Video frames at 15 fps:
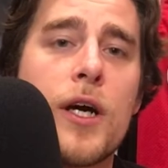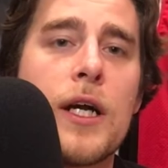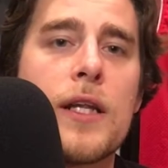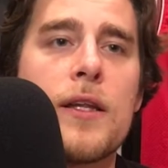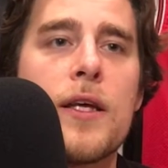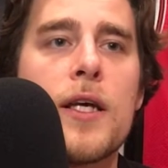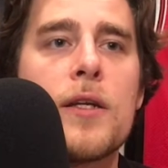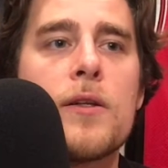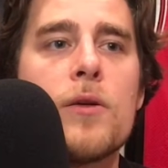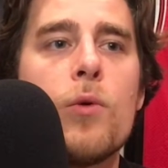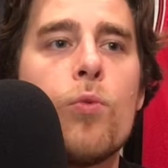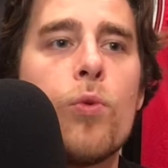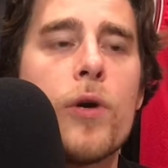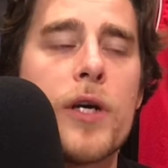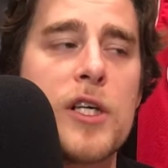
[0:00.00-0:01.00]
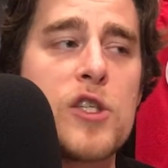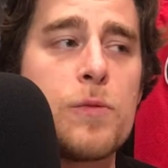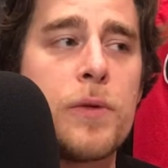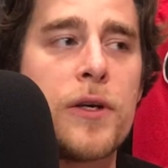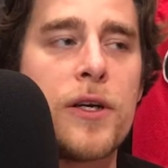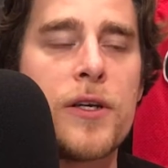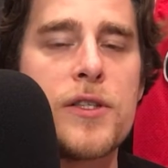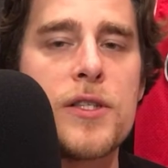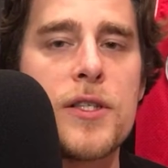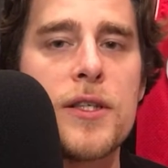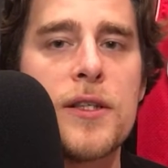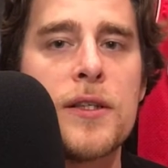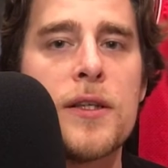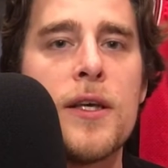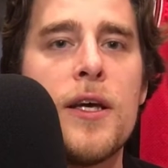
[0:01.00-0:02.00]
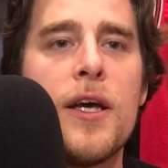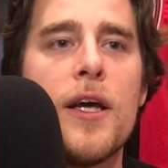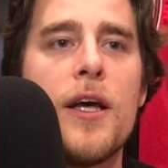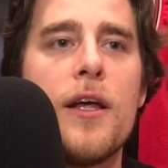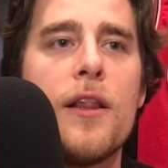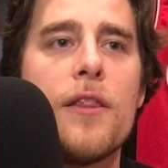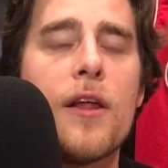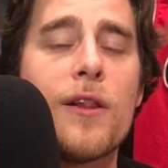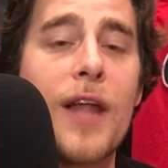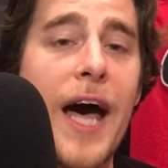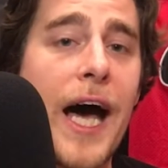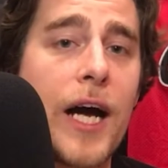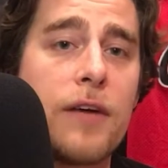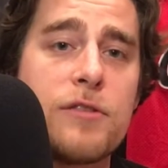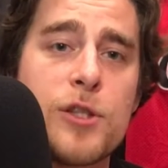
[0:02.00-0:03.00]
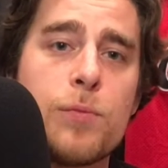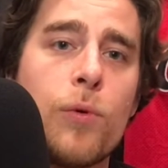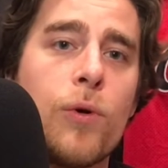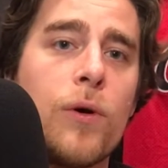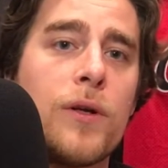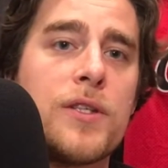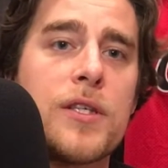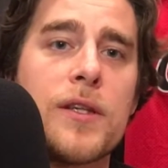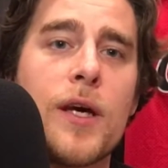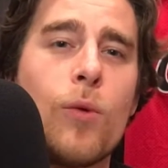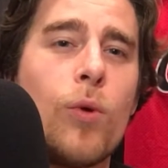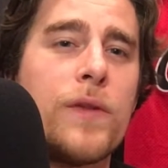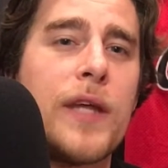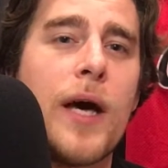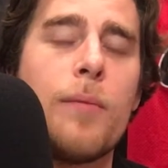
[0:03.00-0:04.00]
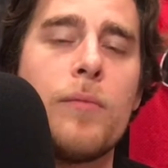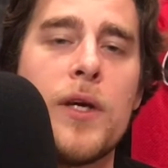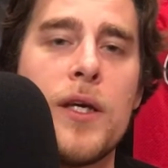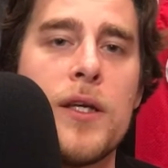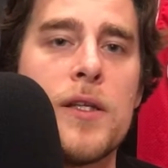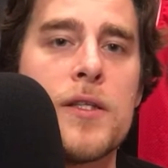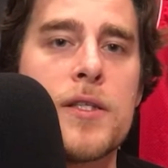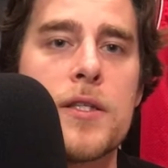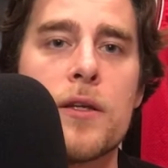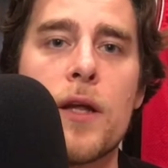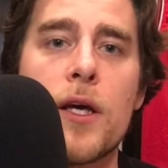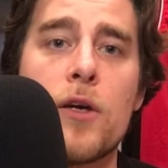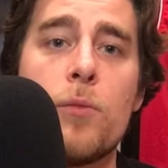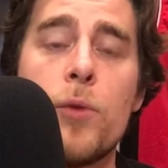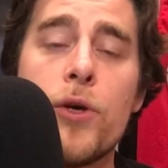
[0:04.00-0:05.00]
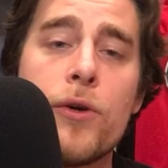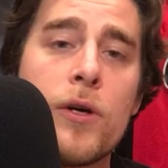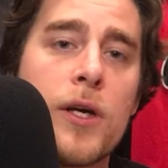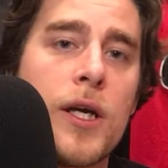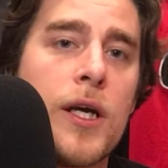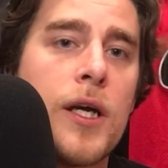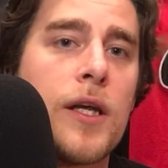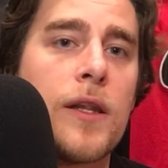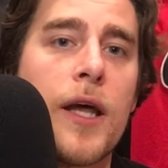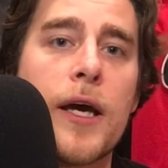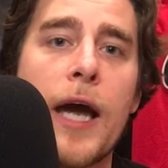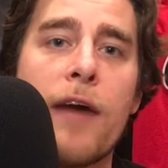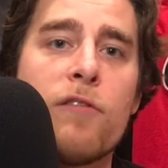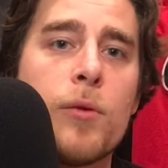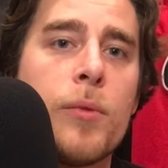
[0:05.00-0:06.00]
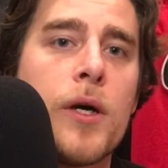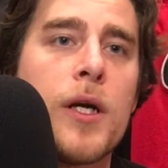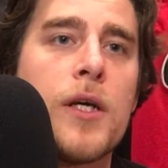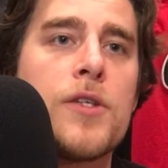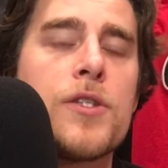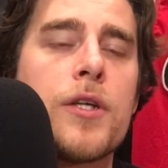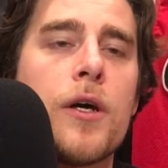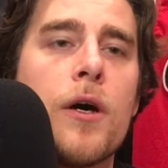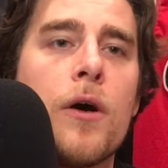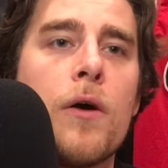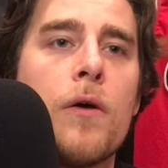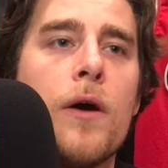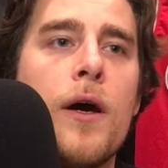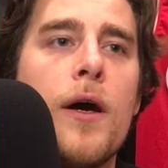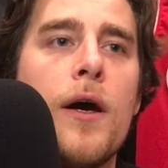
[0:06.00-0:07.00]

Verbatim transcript: kind of thing, we're experiencing the lack of sports and like what that means to like community and like everybody. So